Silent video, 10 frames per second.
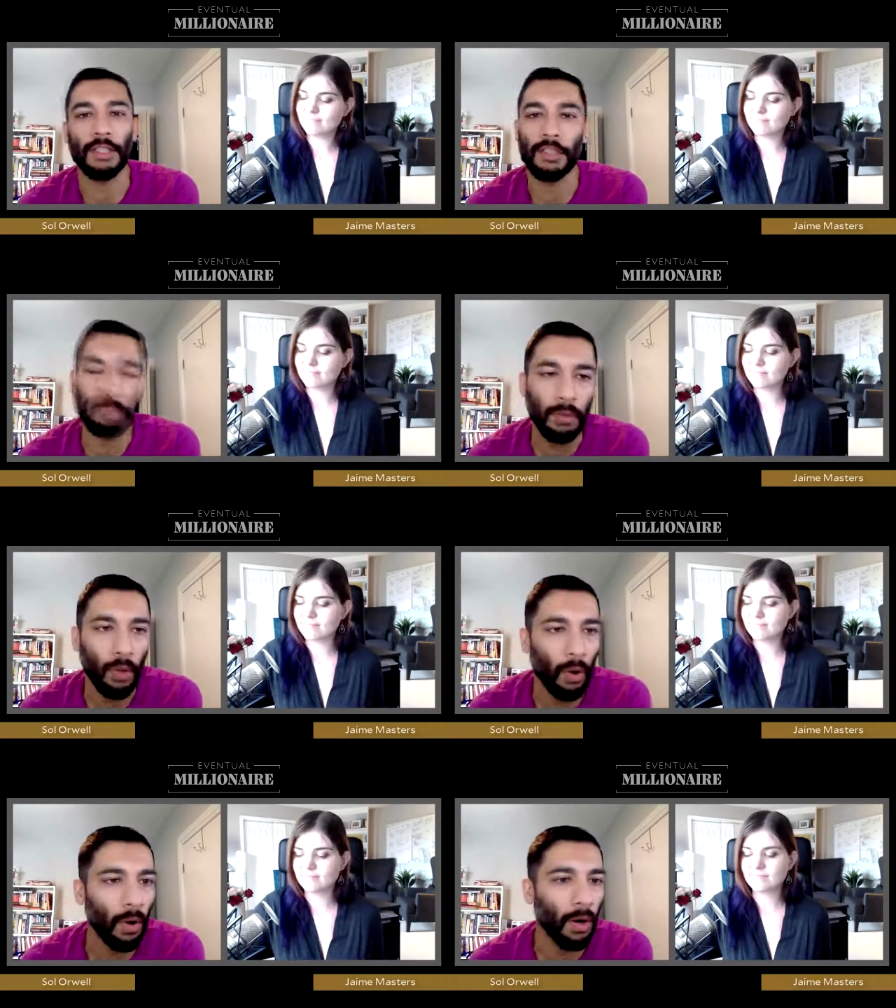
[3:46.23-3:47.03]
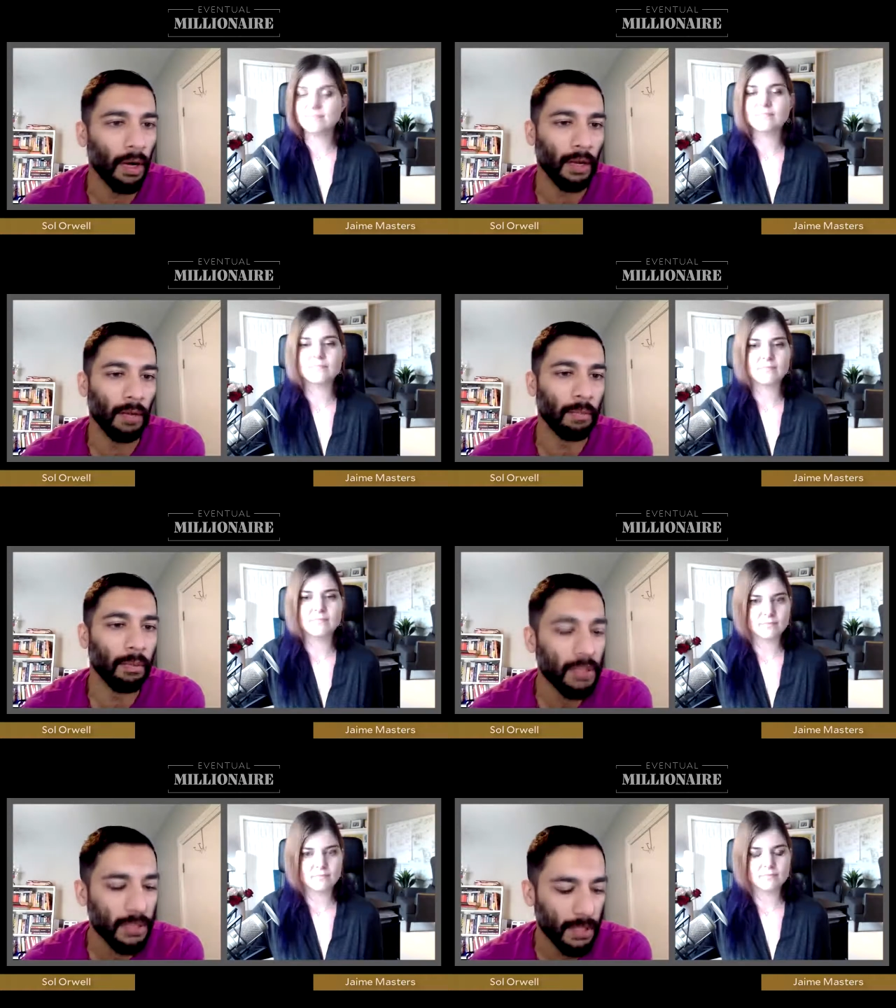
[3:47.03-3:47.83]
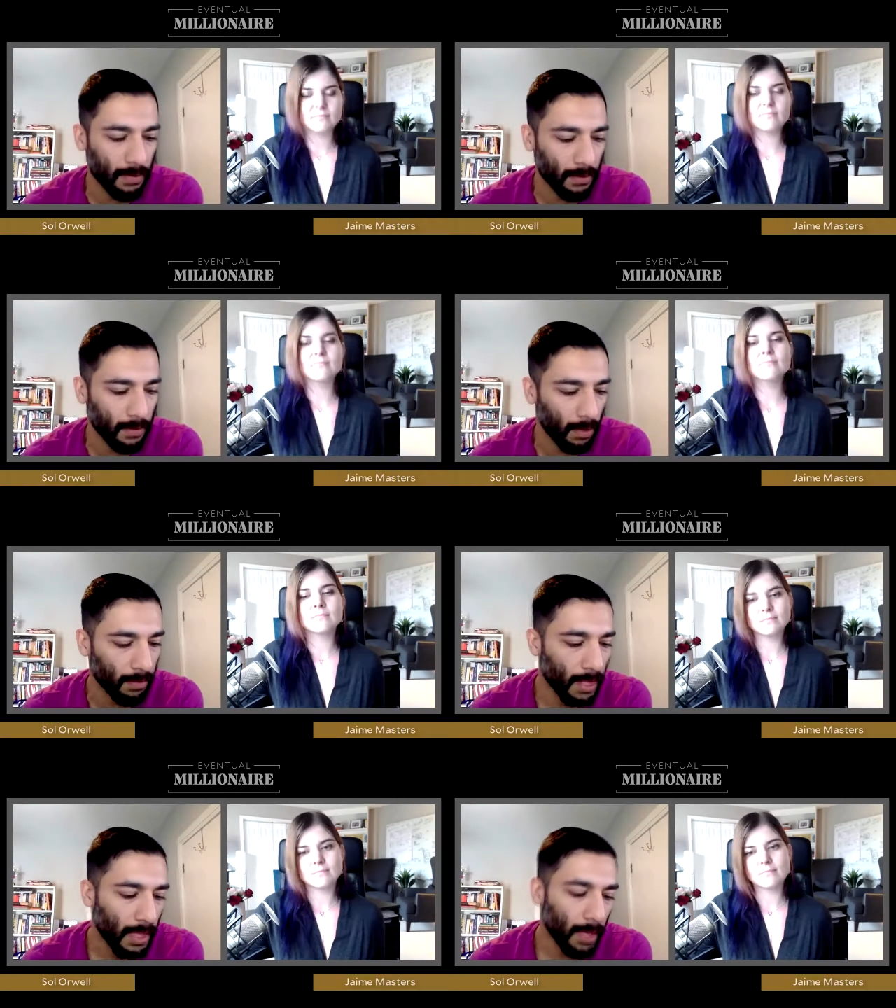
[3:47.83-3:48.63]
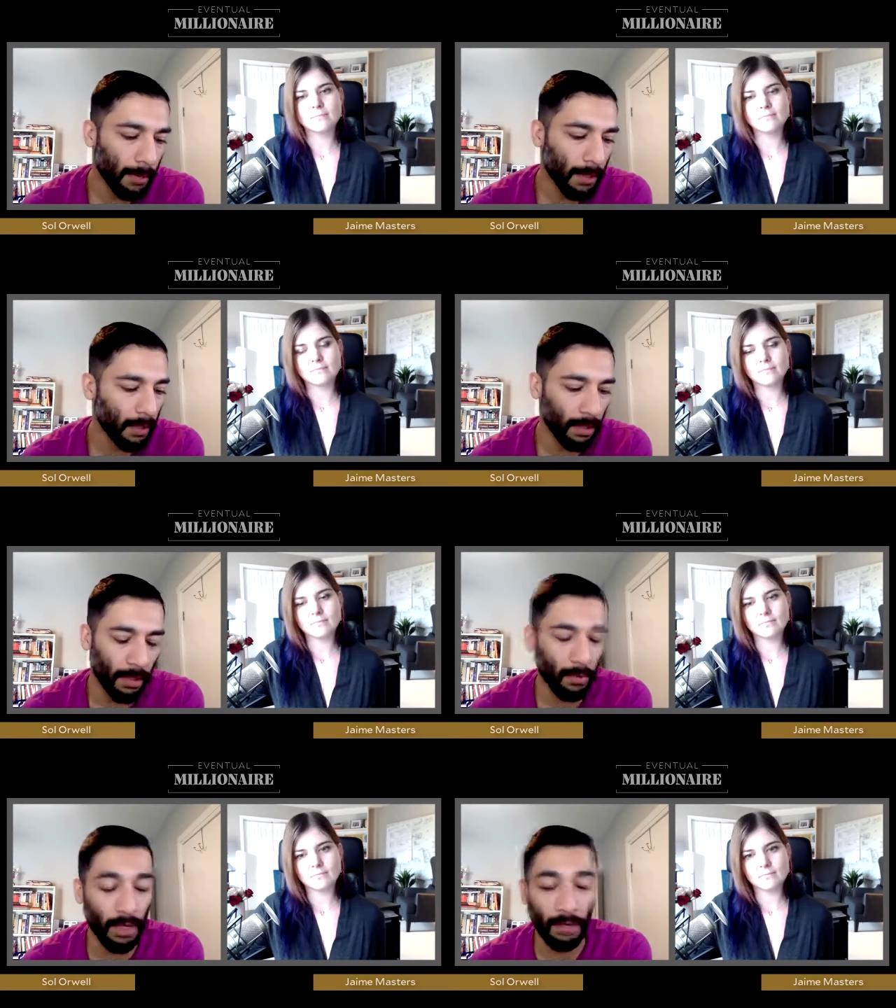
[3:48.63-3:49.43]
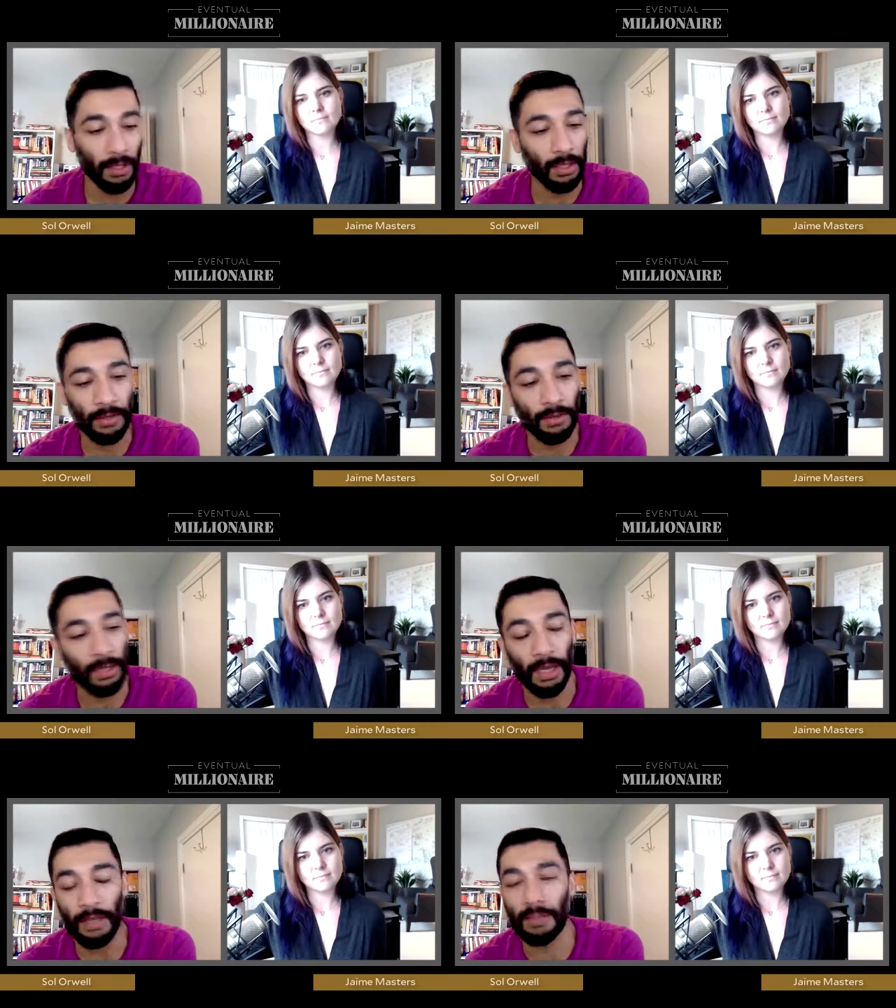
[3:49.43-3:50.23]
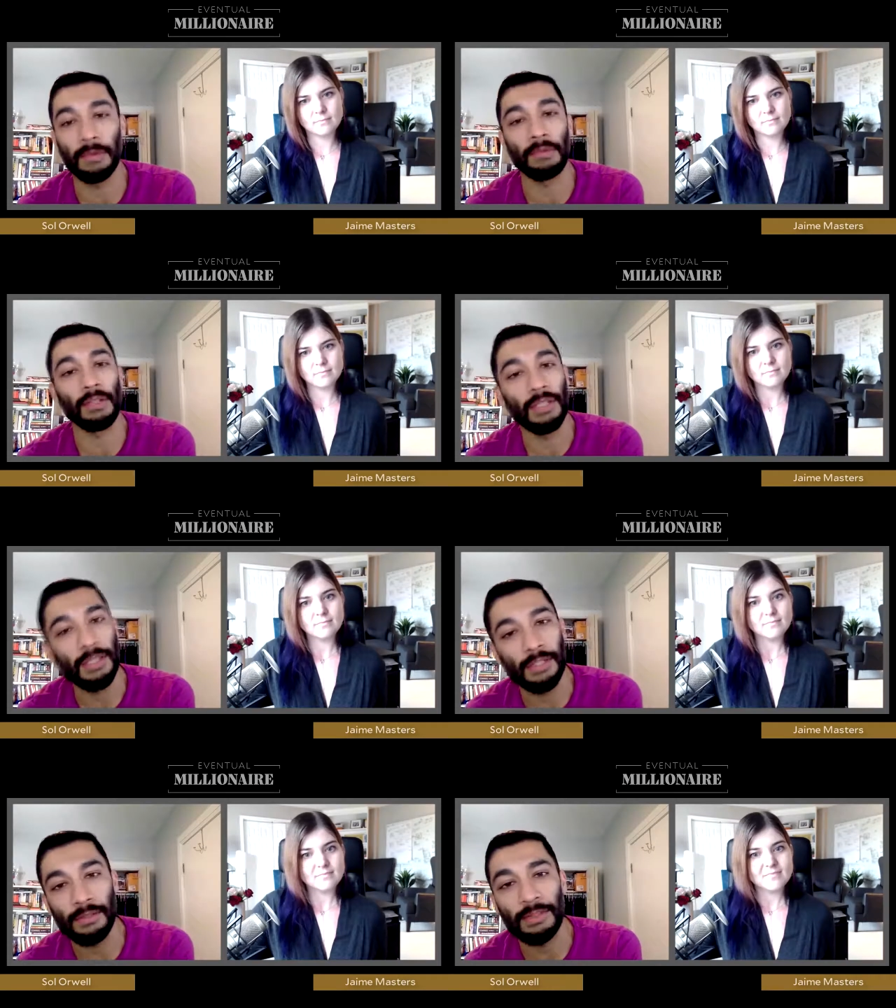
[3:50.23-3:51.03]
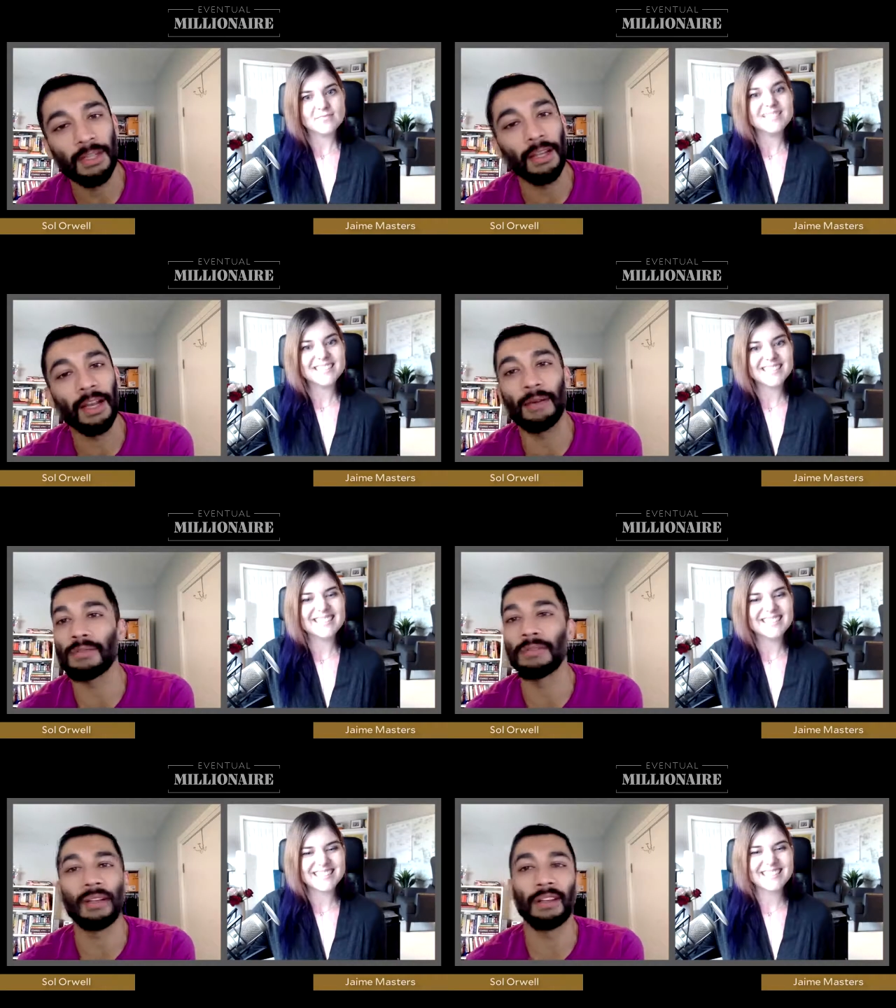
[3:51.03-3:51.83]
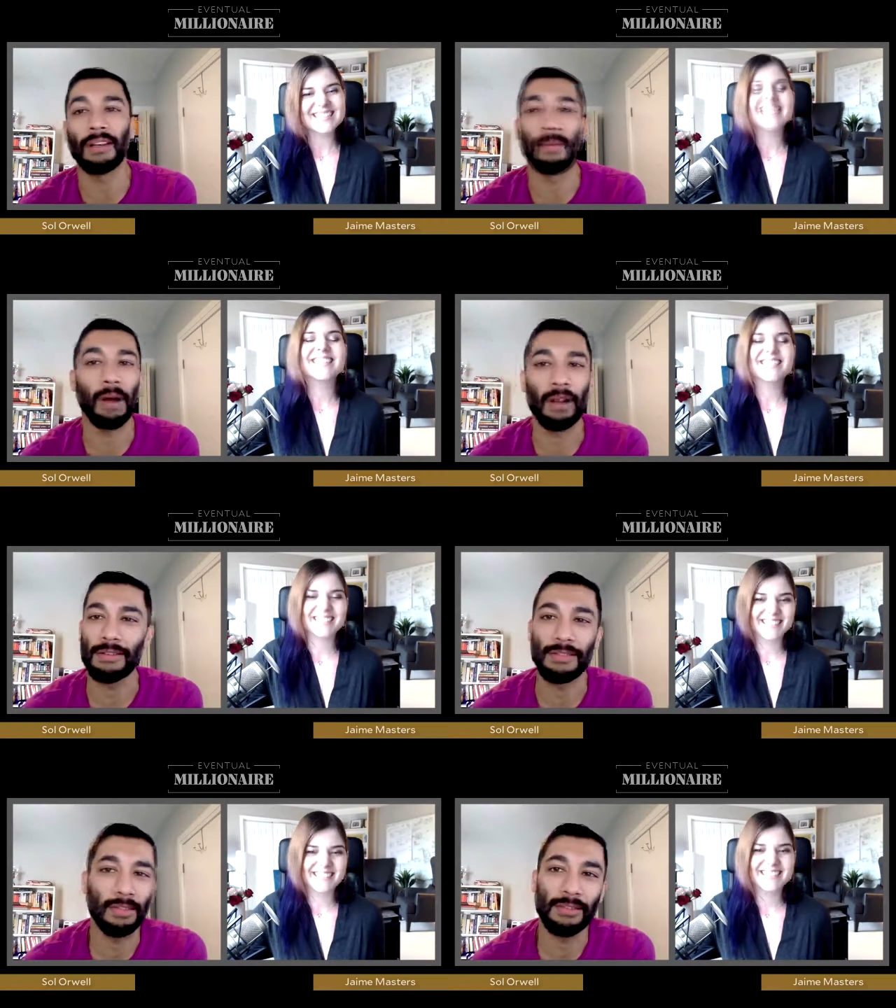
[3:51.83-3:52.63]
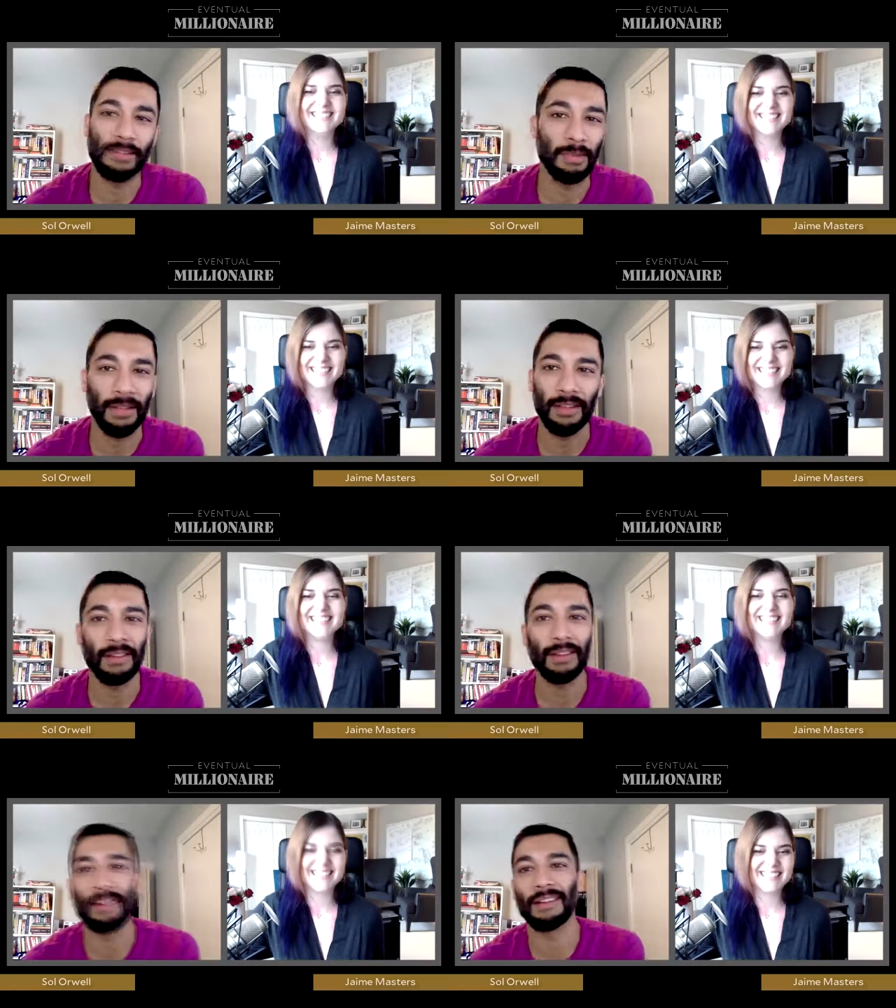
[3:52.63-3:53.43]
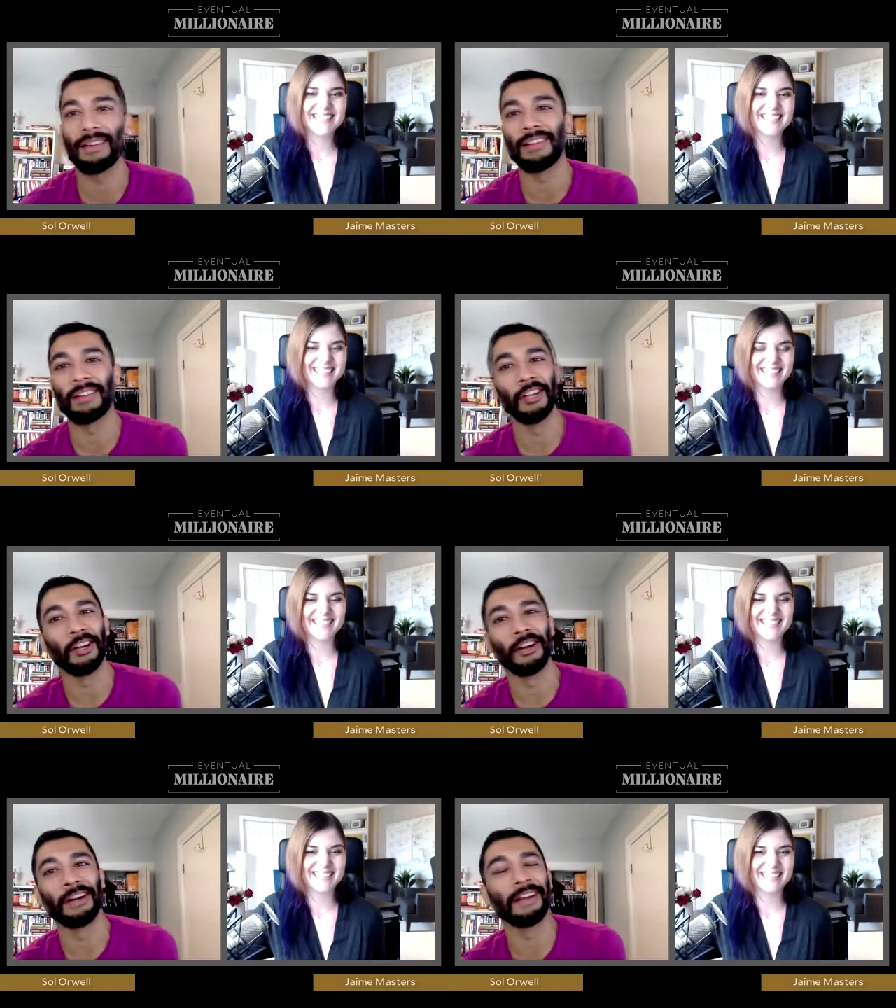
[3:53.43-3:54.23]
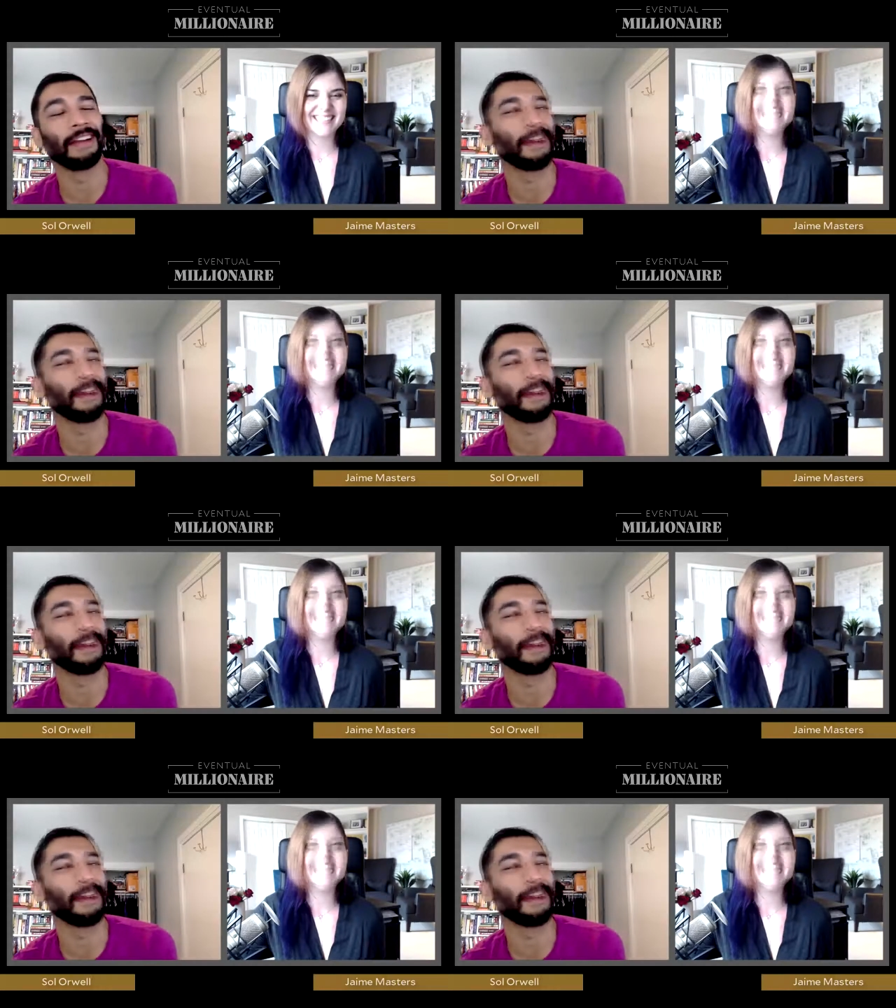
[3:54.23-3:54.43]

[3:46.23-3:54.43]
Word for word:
Speaker 1: and explore and appreciate stuff. I mean, it, we got really into it. Like I used to be religious, so it's not like I was doing anything debaucherous. I was just being a, a nerd.